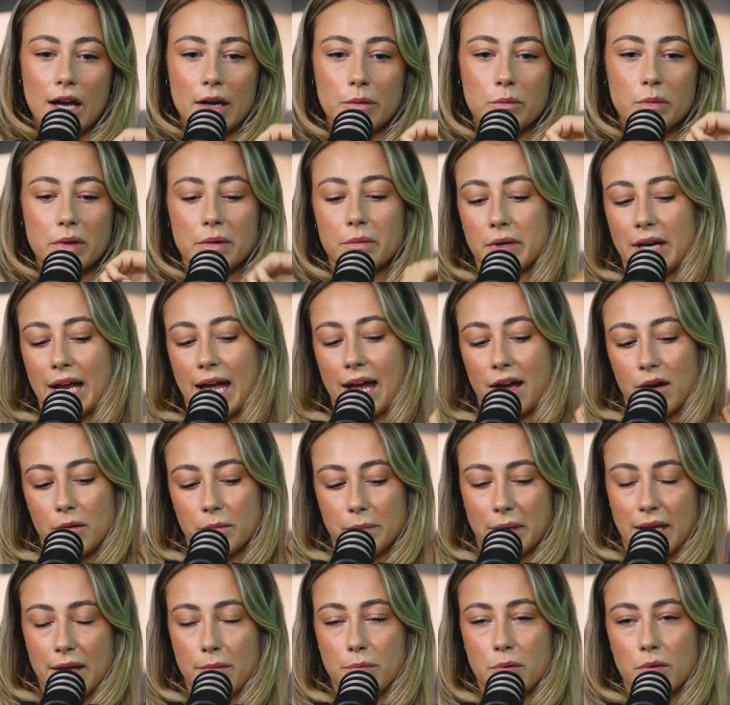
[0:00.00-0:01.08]
We want to help
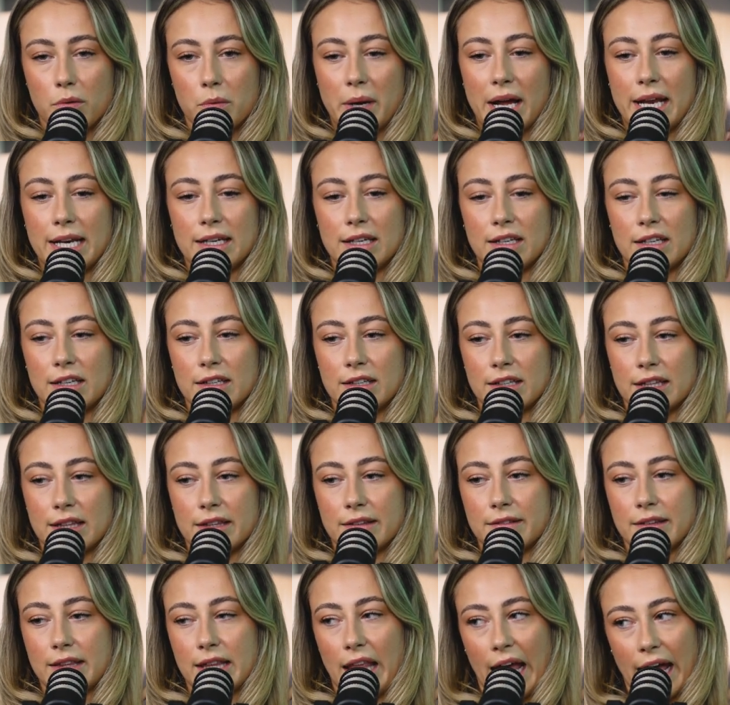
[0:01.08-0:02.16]
people when
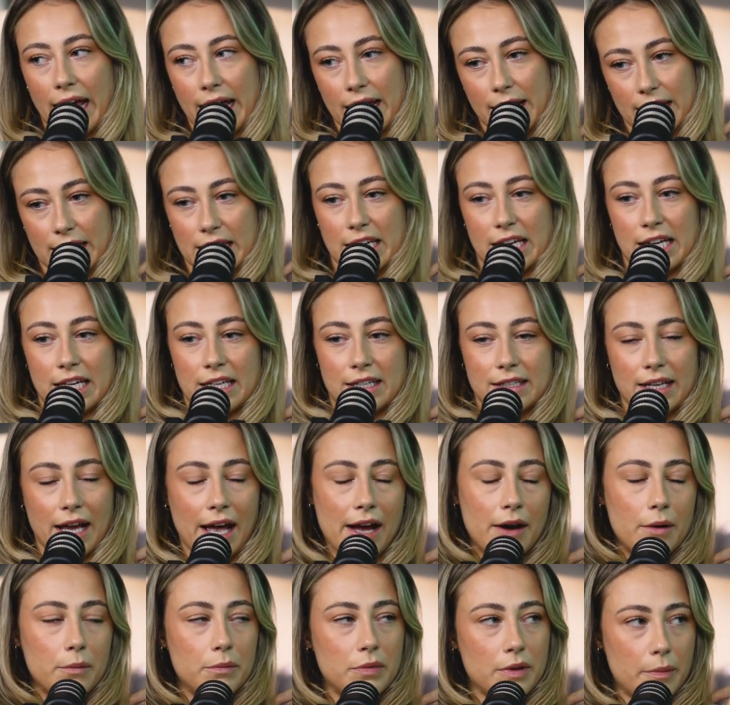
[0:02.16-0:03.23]
they need
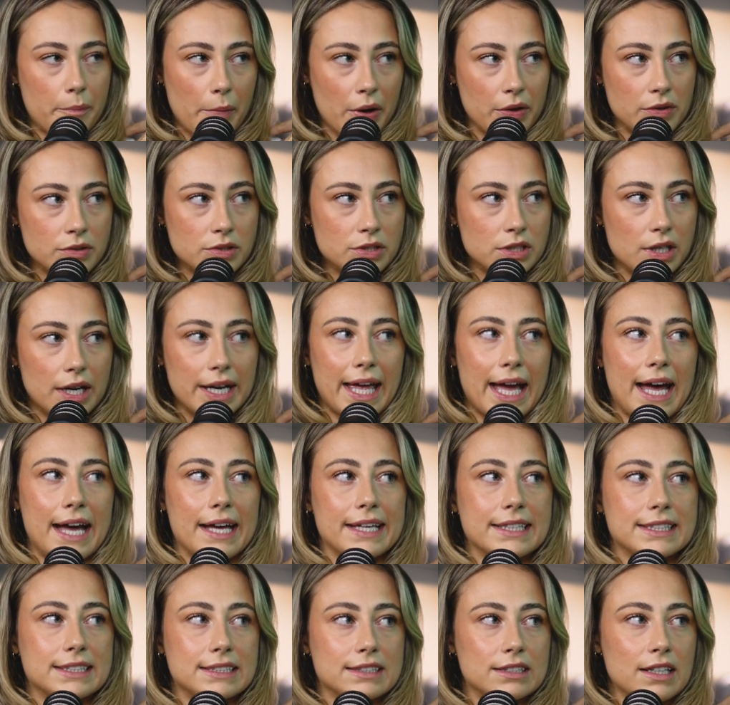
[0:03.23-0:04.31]
help the most, I
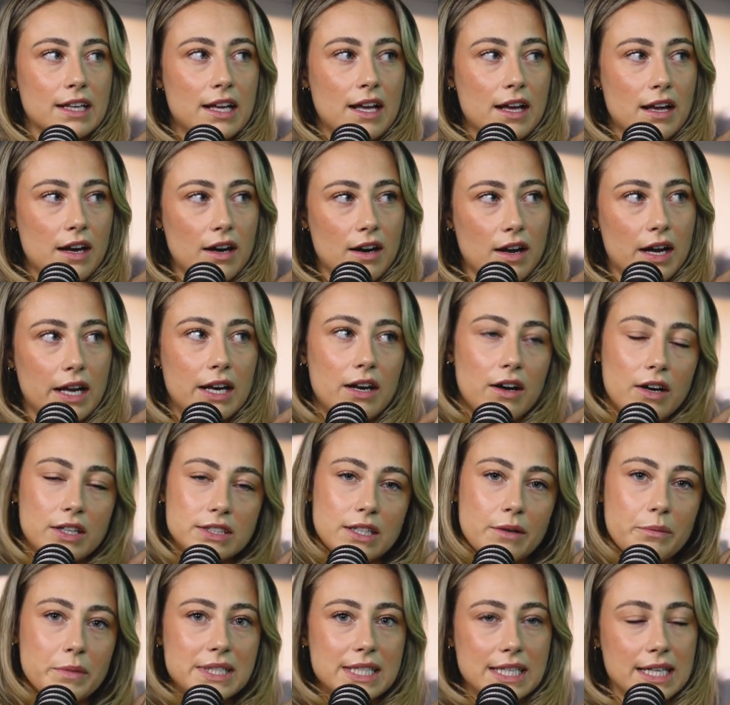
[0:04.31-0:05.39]
guess. Like last
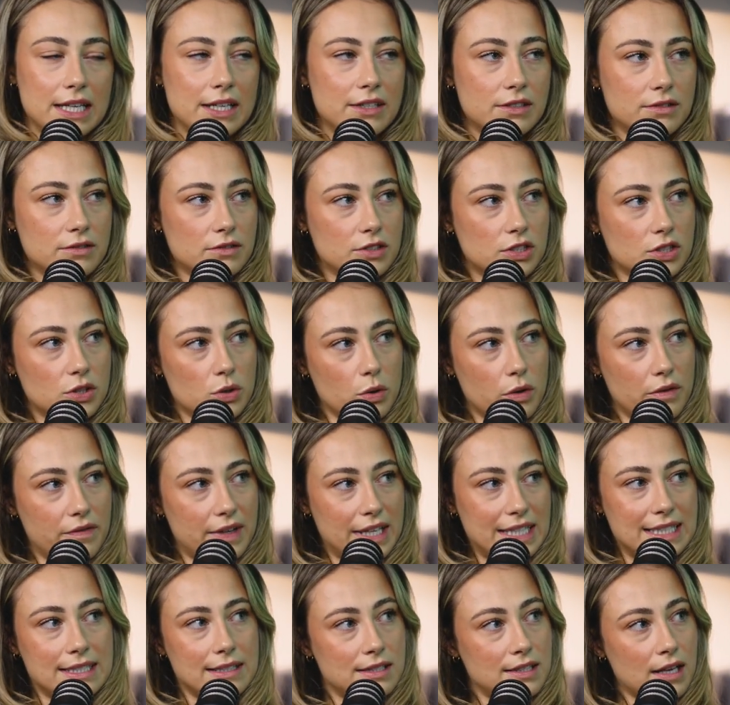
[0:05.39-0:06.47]
time we did it sort of
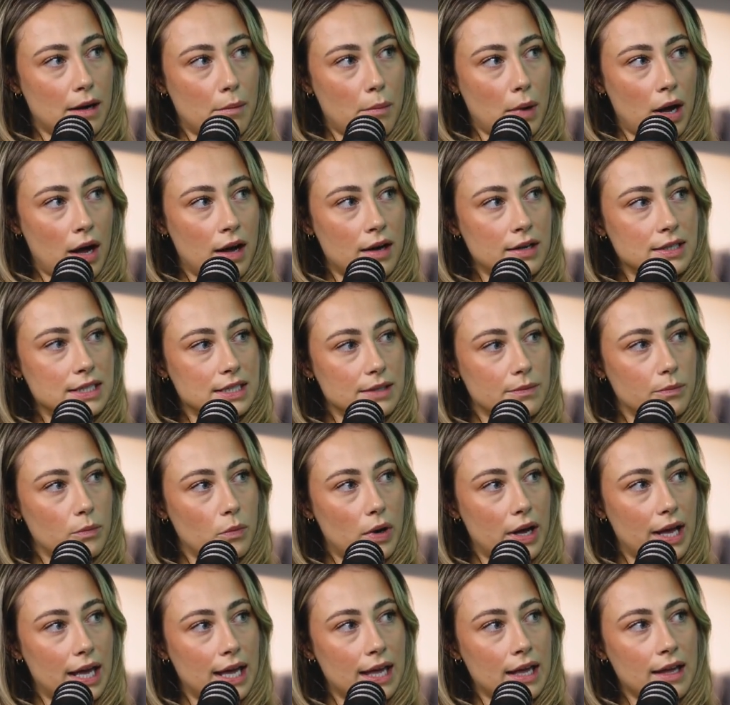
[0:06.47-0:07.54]
into summer, didn't
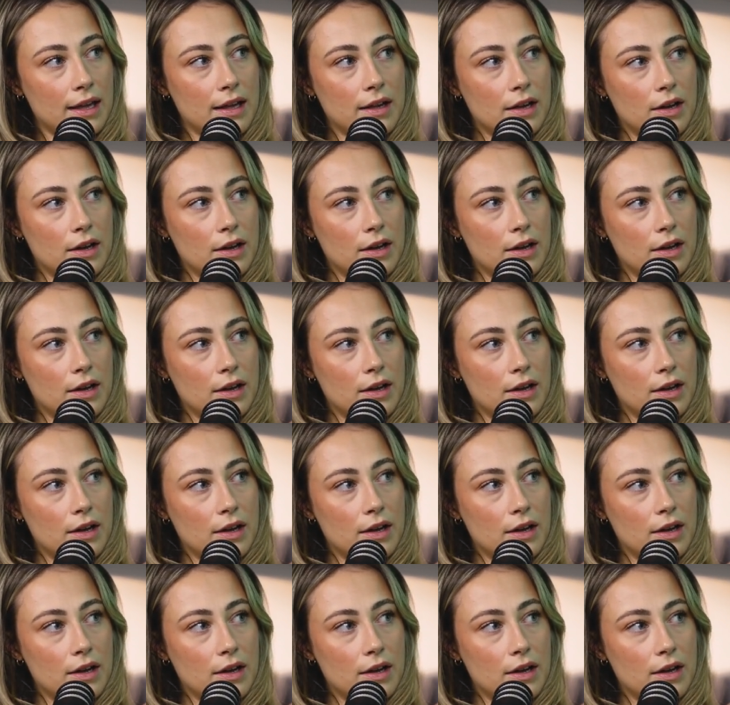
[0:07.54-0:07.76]
we?